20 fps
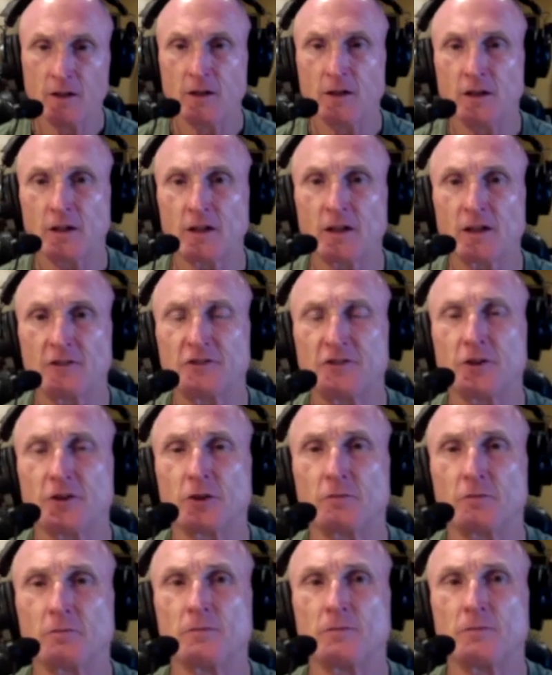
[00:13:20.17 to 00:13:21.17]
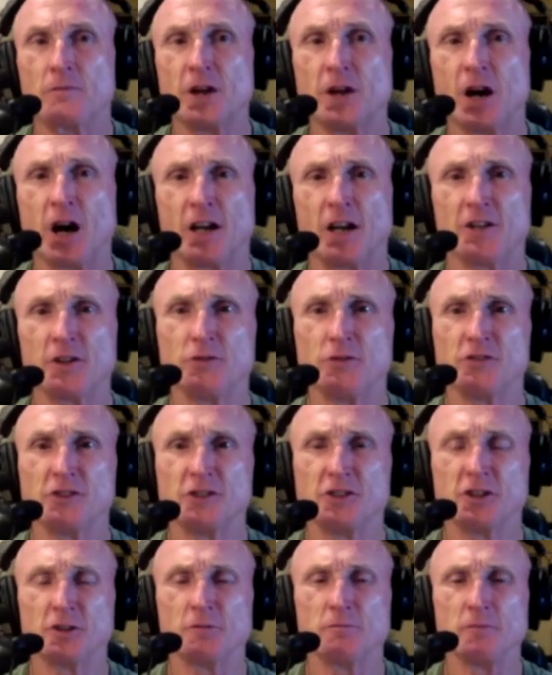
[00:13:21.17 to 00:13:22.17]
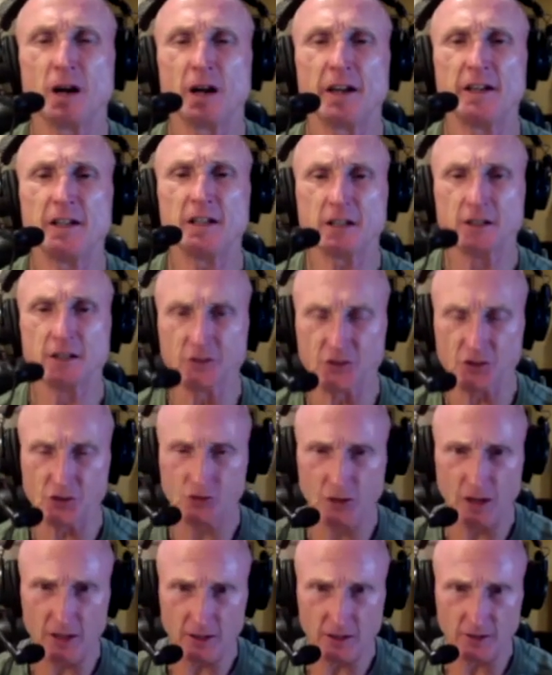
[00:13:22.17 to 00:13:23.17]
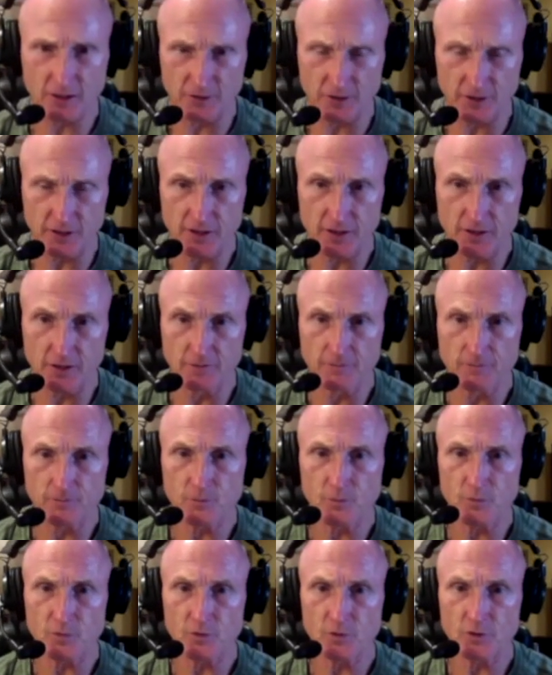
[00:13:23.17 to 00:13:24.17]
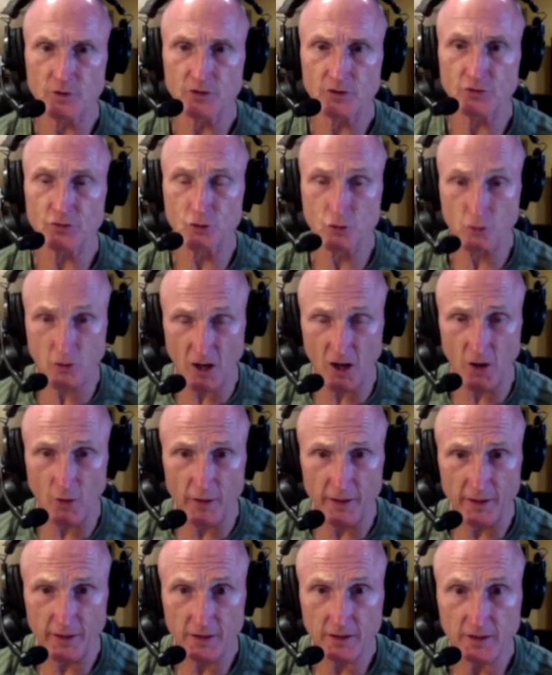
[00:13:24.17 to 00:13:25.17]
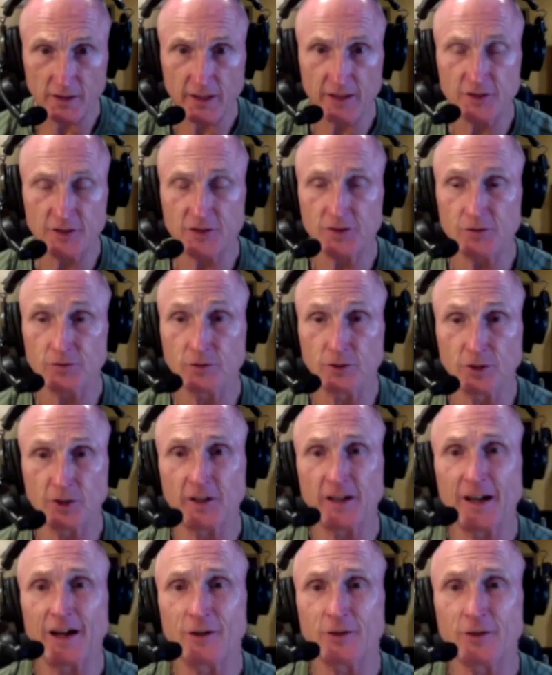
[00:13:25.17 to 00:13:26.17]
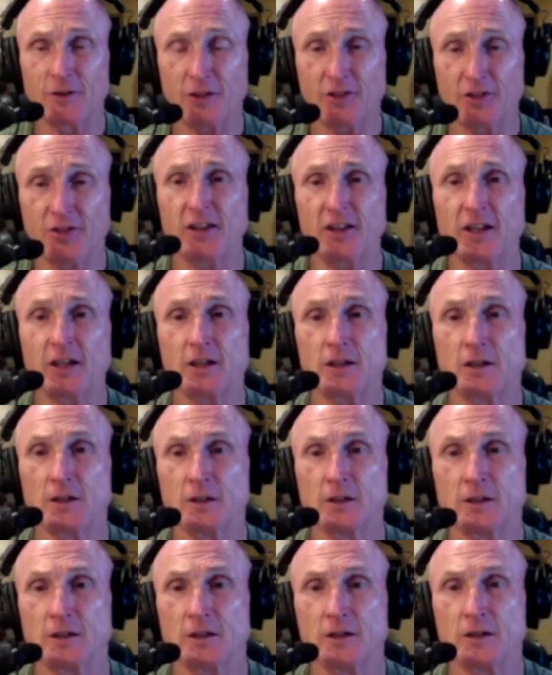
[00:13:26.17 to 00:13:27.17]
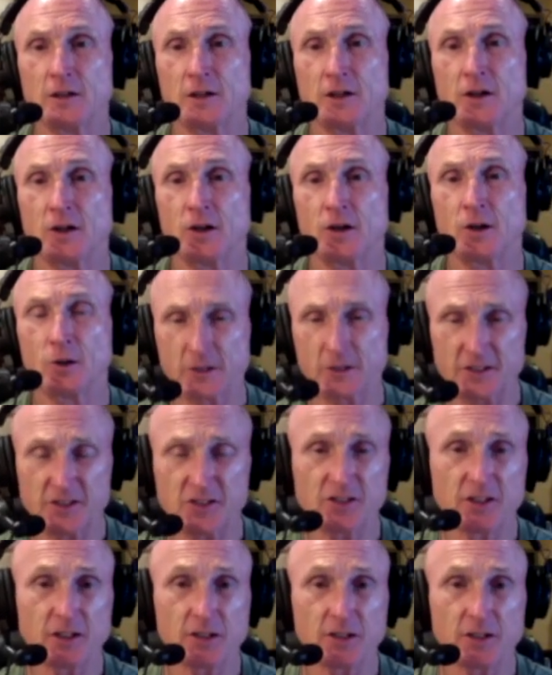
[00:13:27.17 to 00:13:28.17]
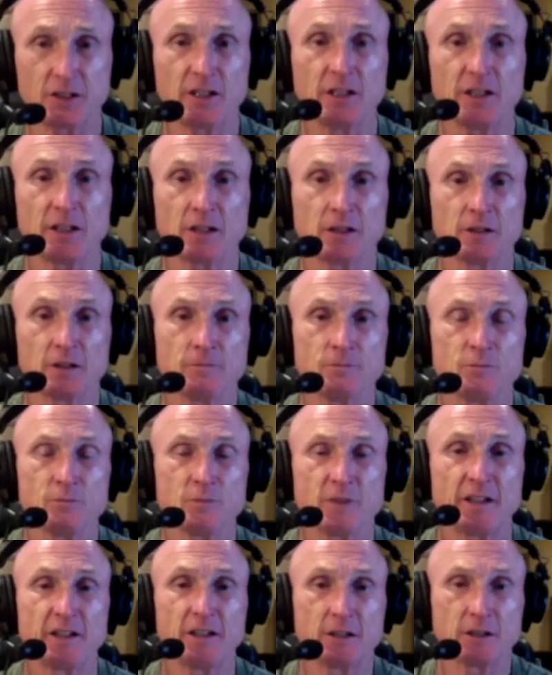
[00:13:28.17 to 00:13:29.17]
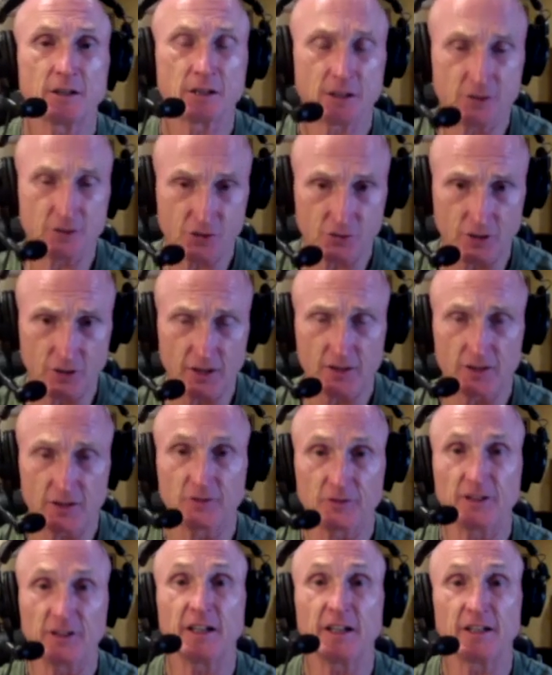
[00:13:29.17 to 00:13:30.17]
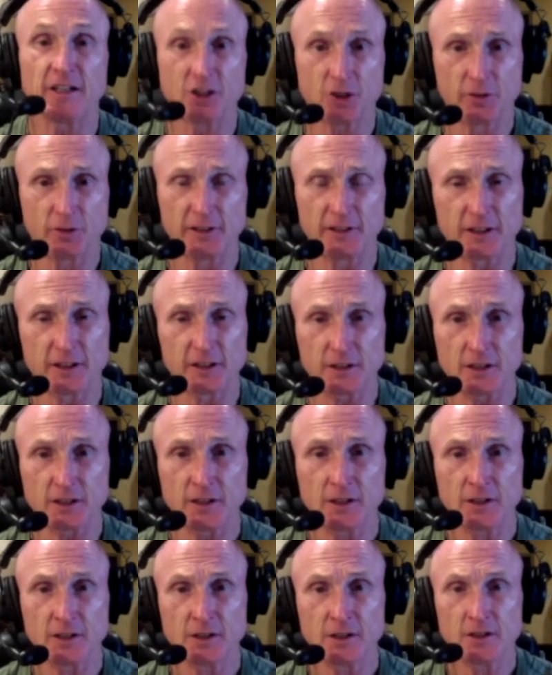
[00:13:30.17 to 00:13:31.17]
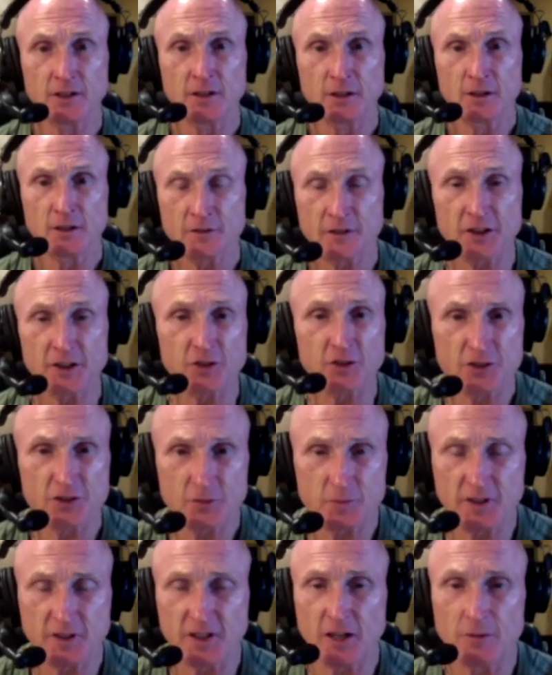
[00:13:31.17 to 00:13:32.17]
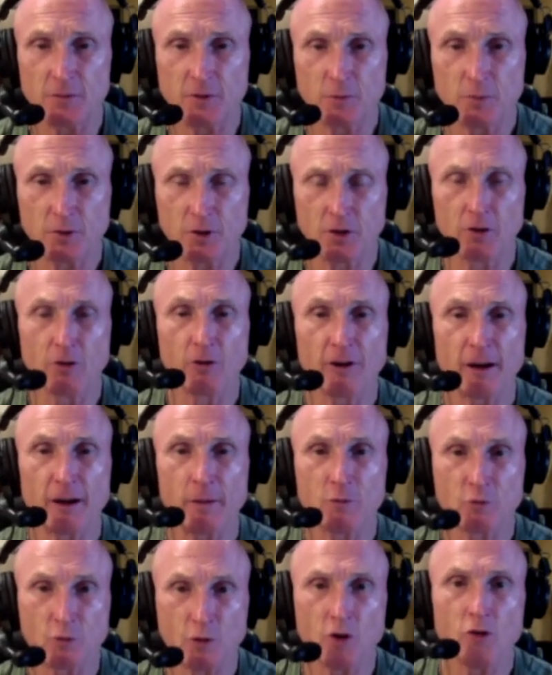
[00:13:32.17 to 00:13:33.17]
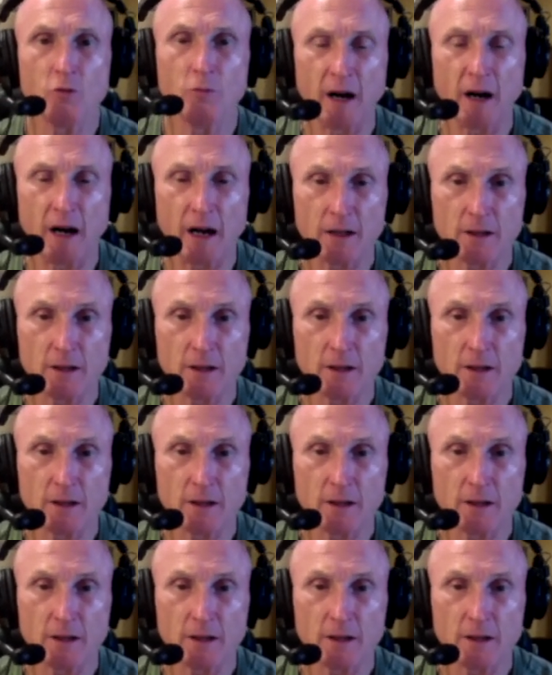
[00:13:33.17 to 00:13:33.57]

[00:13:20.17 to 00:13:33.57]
If you're not using your mind constructively to grow it and to learn how to think holistically and constructively and critically, then you just become a programmed robot,